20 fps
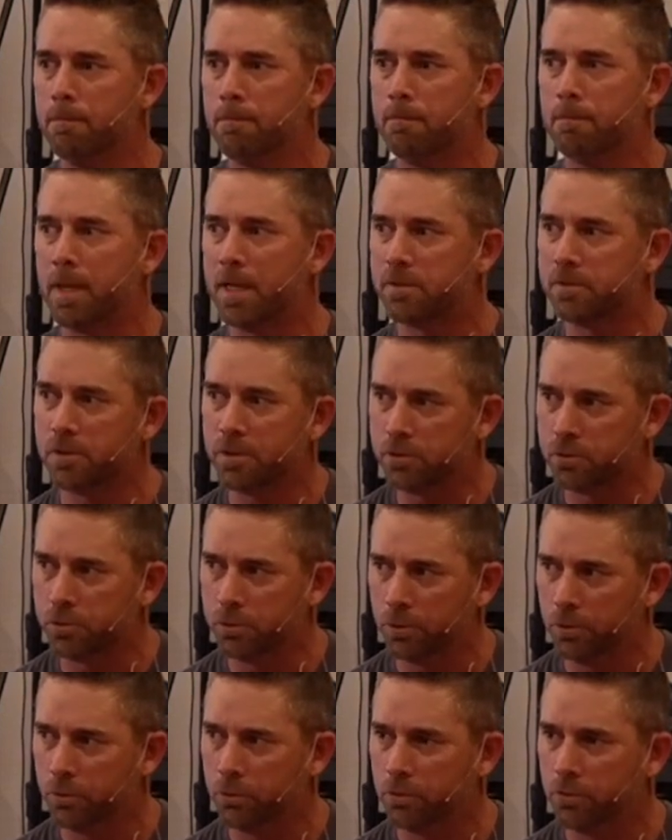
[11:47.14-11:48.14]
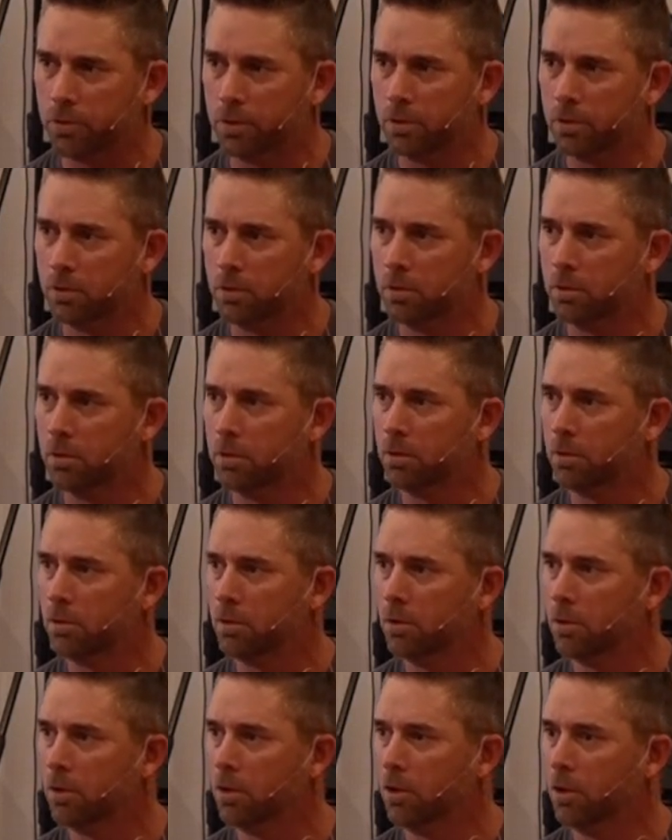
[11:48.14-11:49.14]
that's the truth
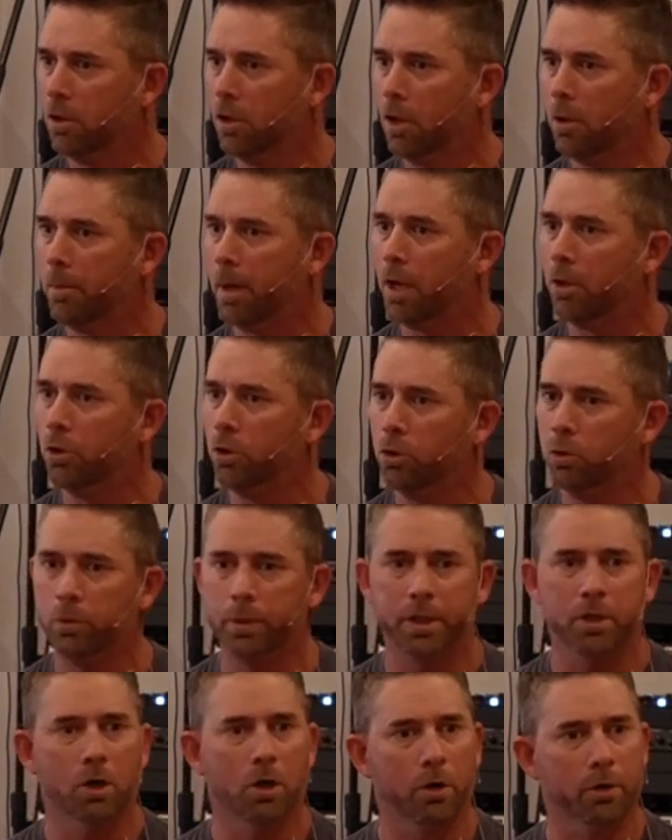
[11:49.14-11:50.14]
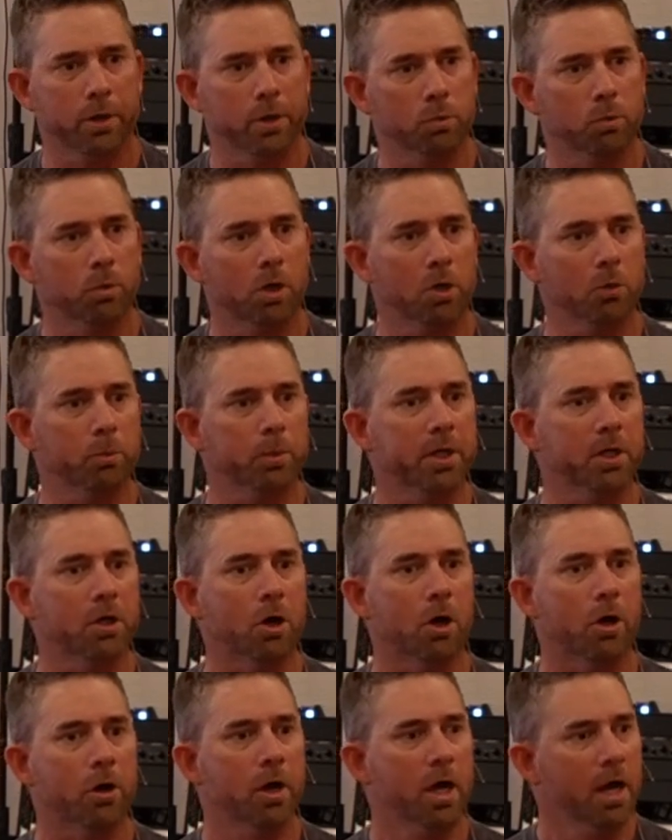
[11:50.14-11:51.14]
about who we are and what we
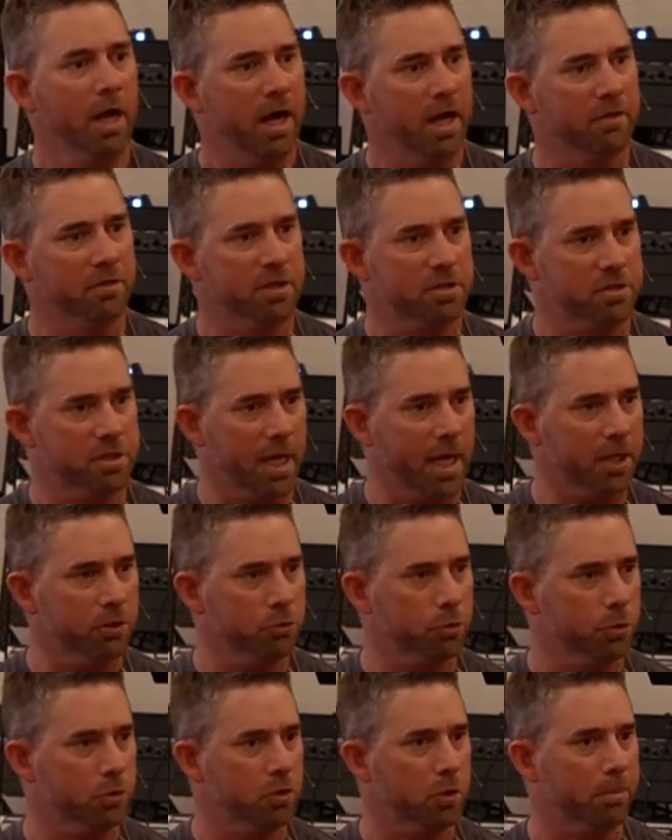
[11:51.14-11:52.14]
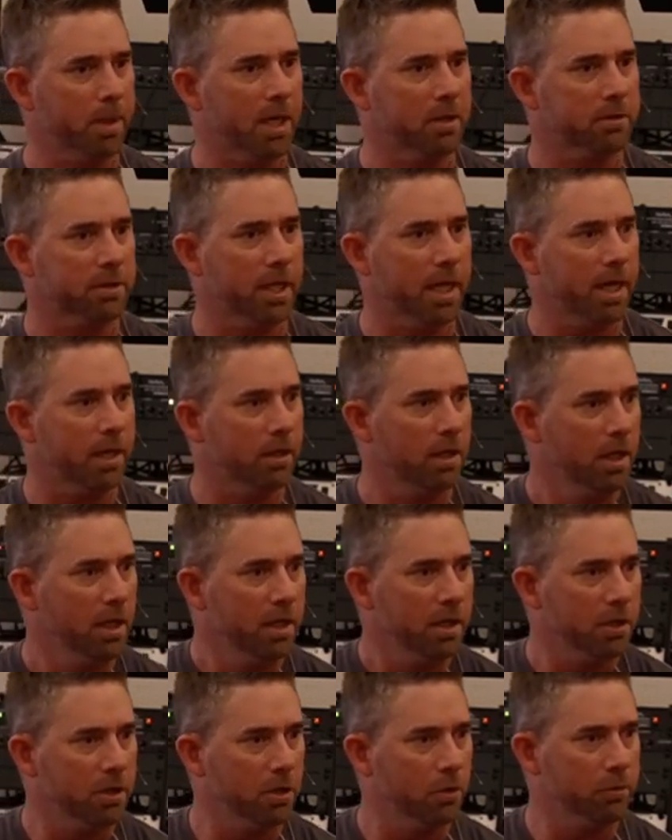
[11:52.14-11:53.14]
are and the sad truth about that
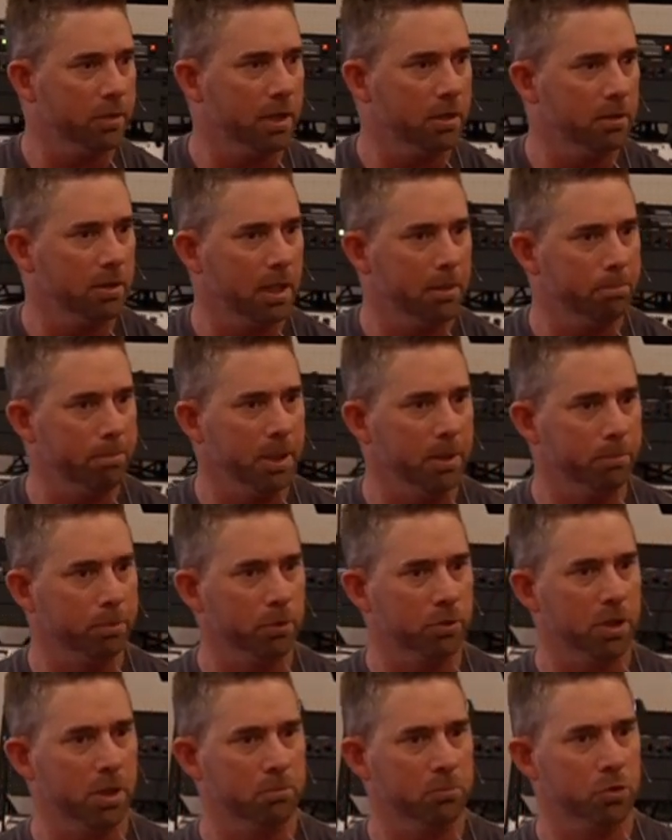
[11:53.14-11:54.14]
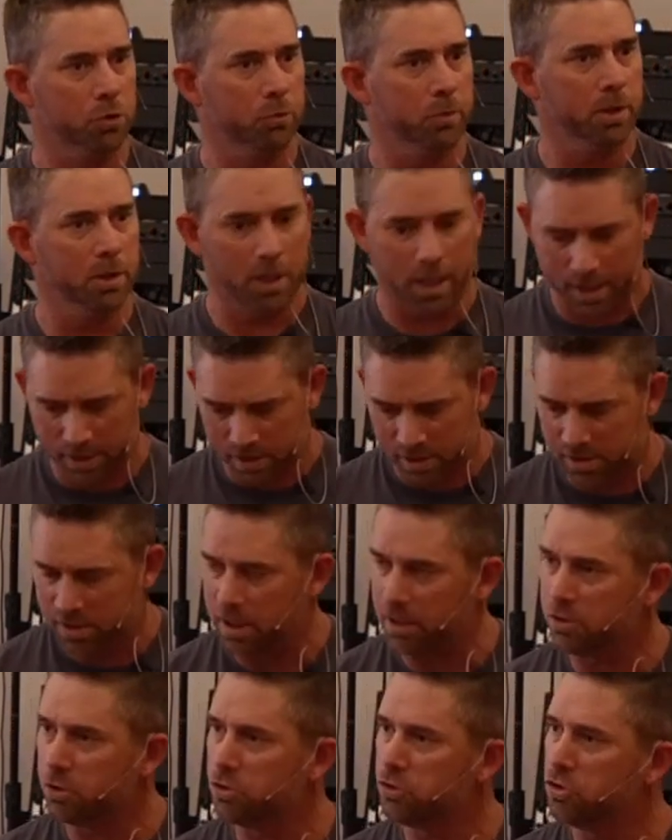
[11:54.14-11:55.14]
you know, that, that people come to realize is
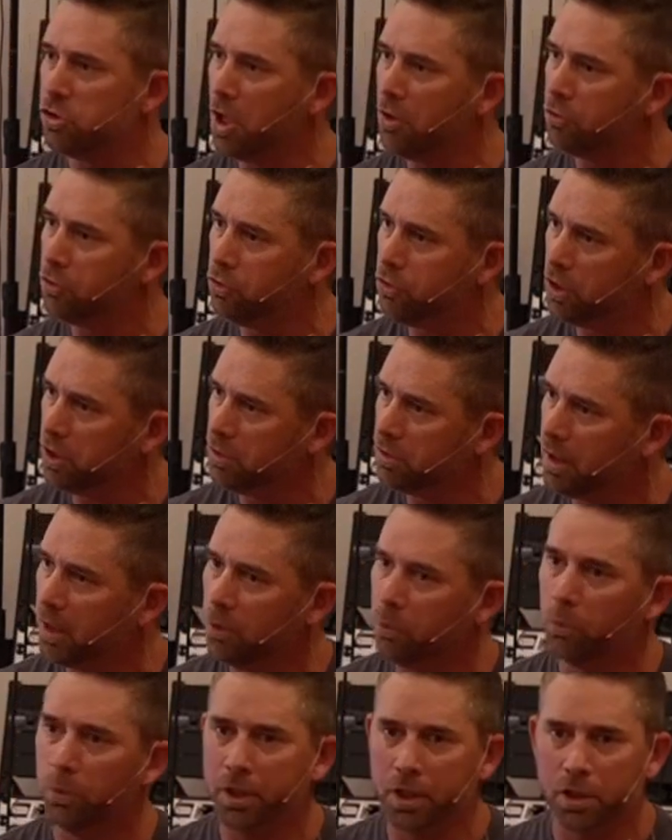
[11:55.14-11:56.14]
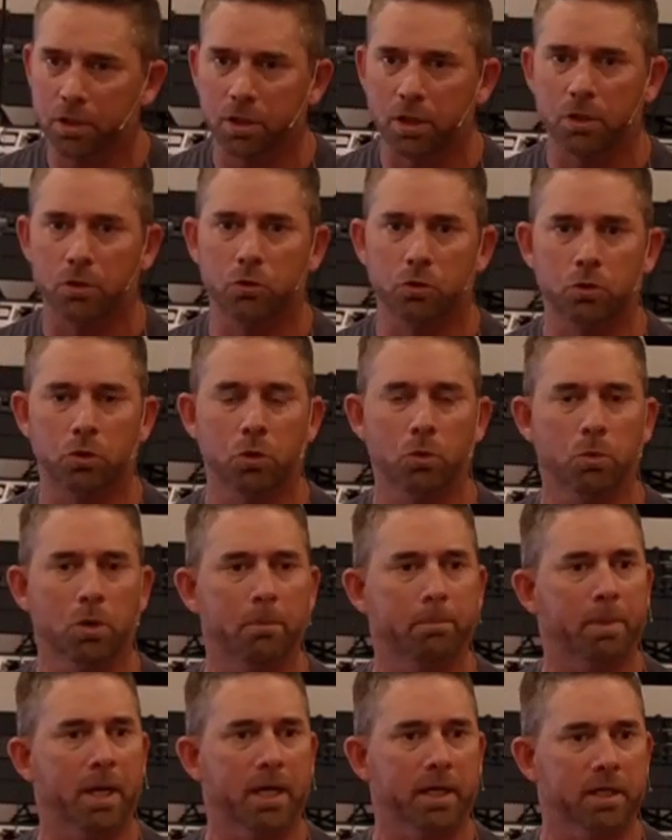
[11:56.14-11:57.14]
that there's nothing that we can do
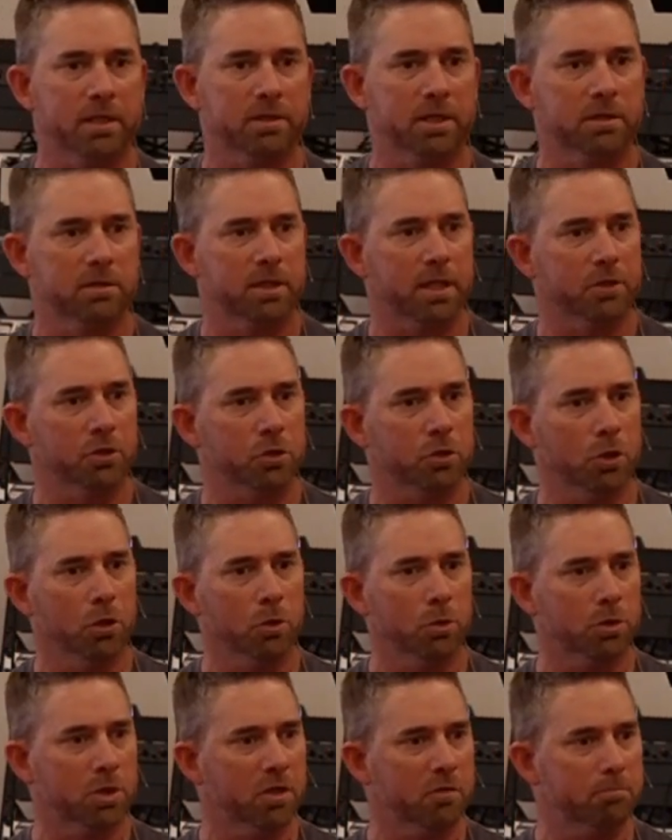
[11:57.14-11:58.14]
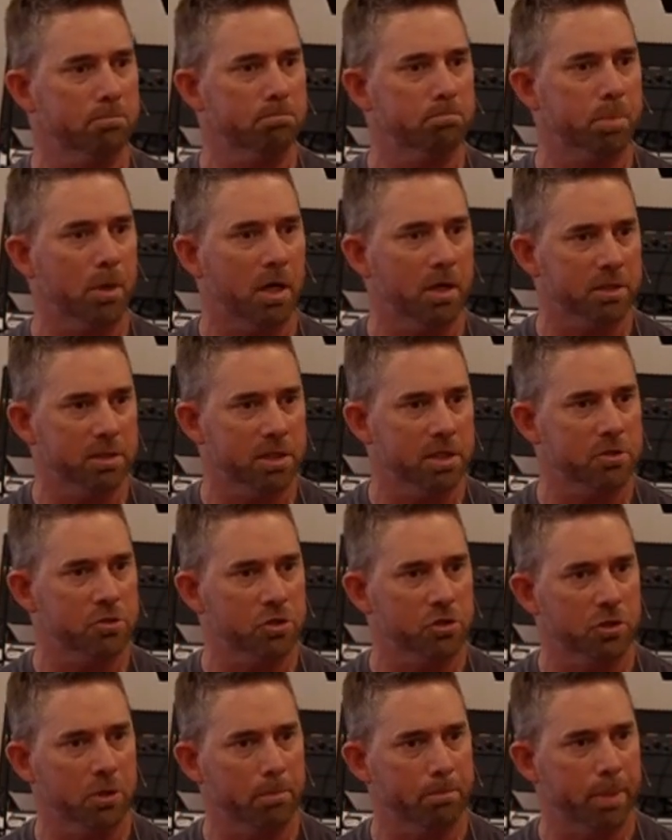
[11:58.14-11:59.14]
about it, that the yoke of bondage
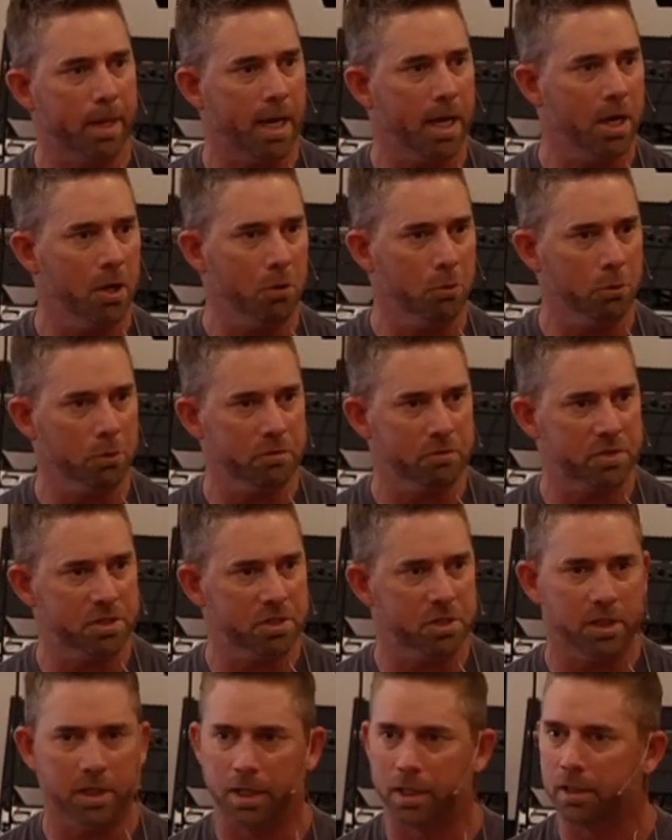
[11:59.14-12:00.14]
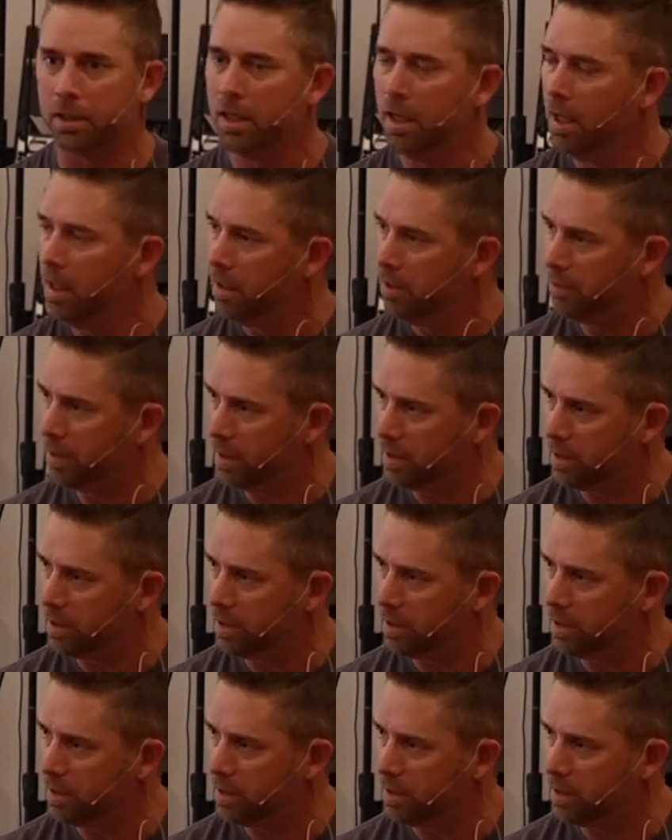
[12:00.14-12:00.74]
and the power of sin that